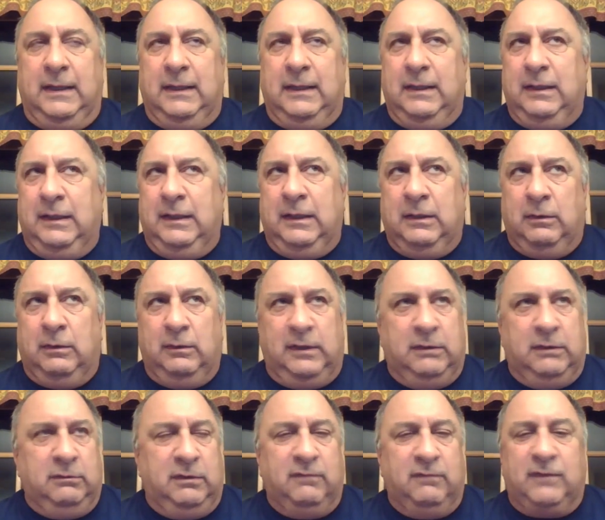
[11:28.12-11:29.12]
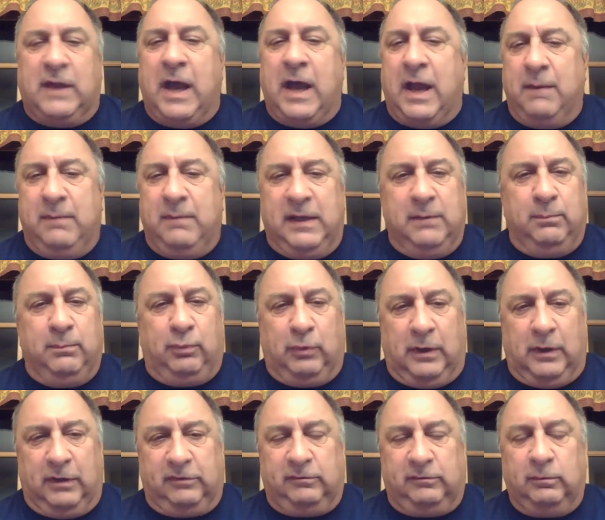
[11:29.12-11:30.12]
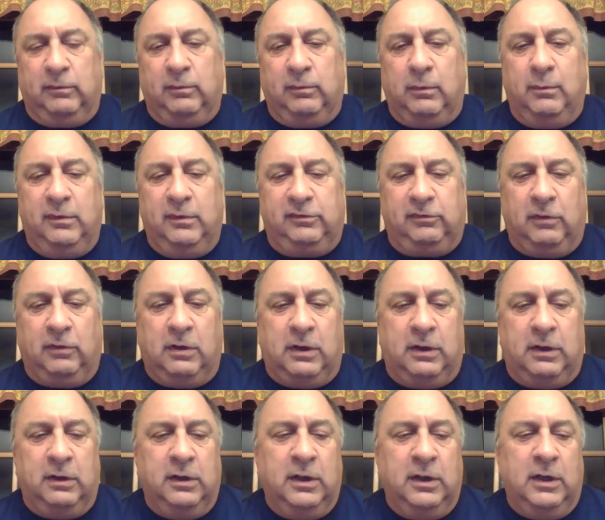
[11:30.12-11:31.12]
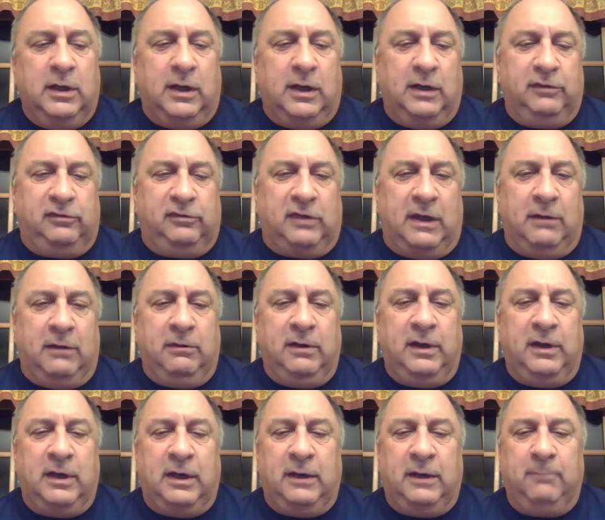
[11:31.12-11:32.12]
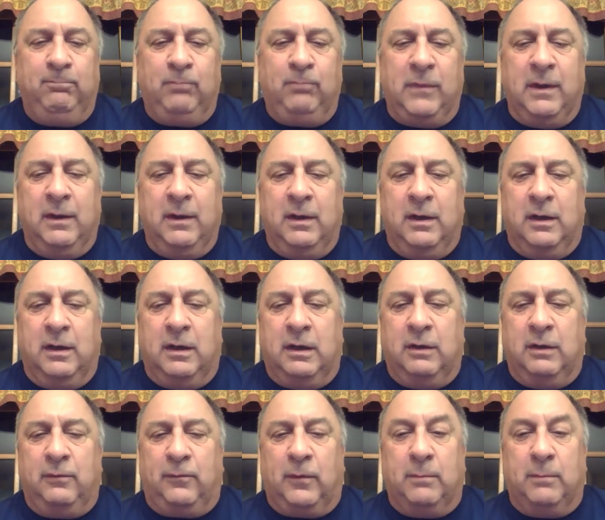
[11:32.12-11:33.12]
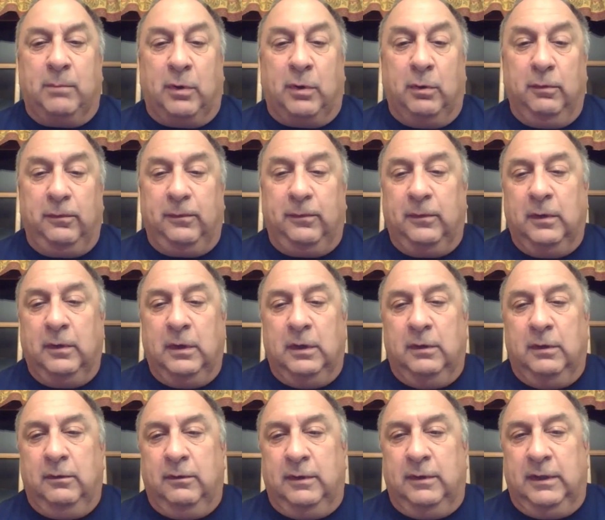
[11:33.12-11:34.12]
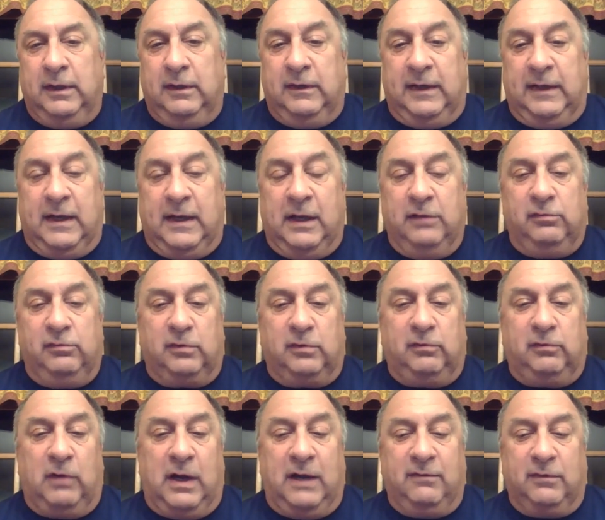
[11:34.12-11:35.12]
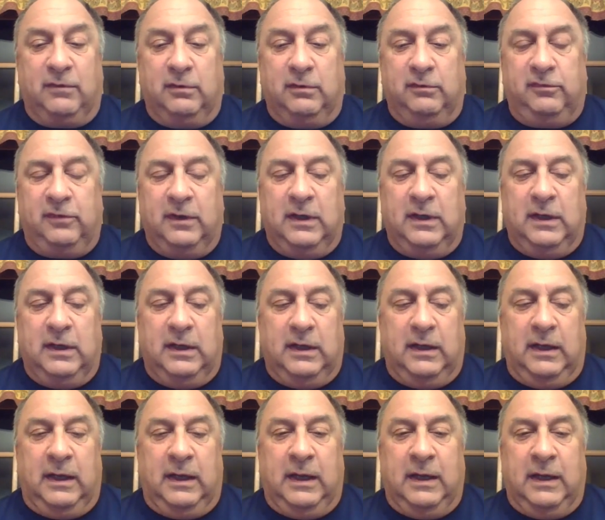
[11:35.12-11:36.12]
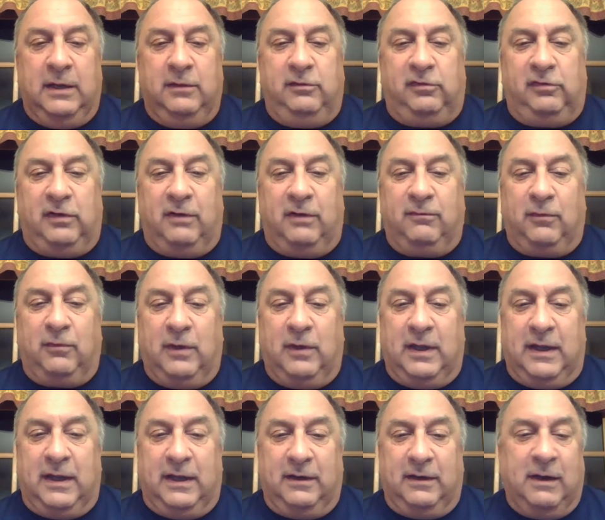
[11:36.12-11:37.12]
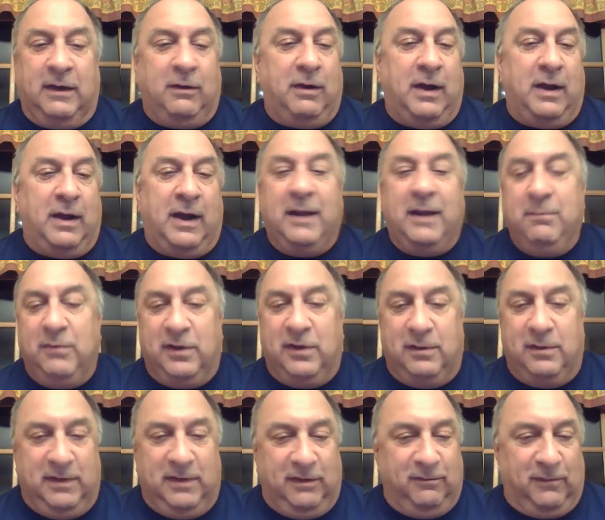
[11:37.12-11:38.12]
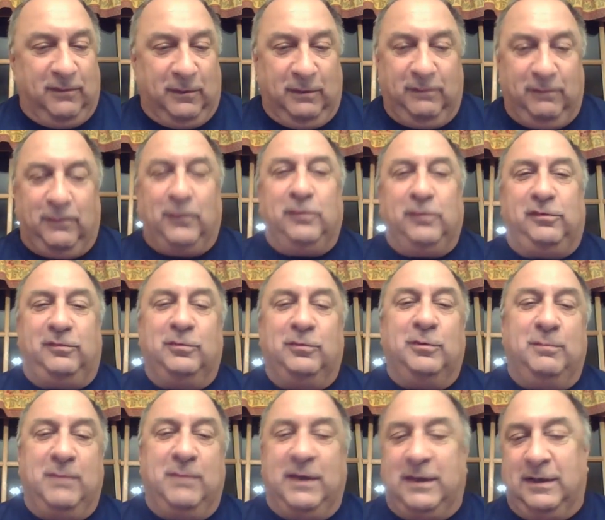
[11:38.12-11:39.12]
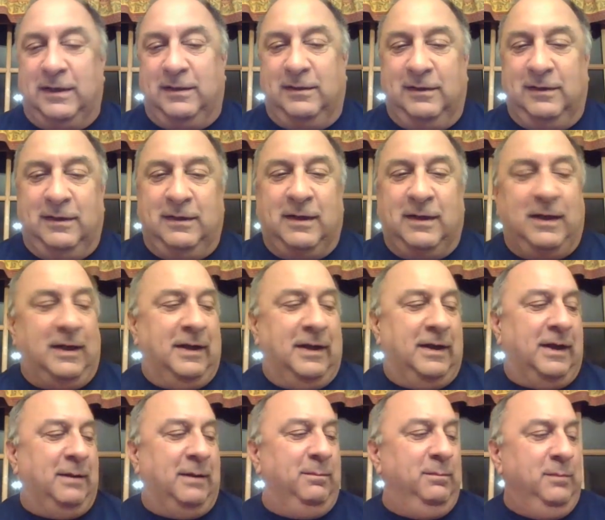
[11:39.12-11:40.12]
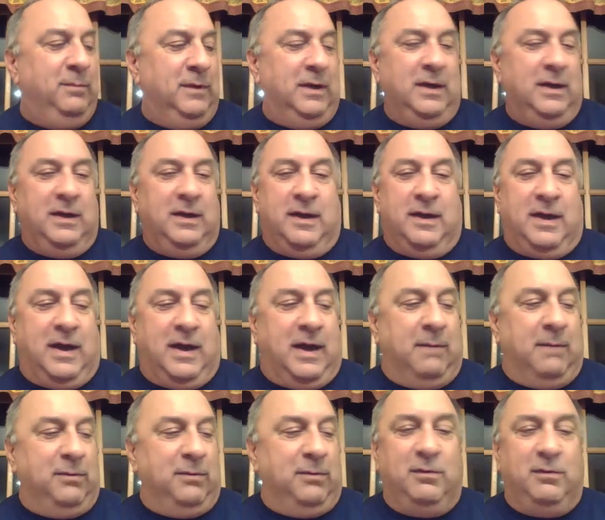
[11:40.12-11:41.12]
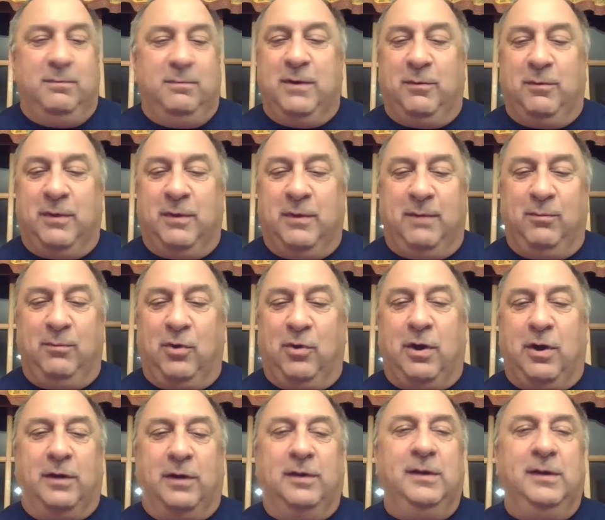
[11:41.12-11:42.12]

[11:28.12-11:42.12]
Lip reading: You've got to be impressed with what we saw on Saturday night from both the Hendrick drivers and Chevrolet. Now, I'm going to be the very first to admit it, and I'm going to admit when I'm wrong.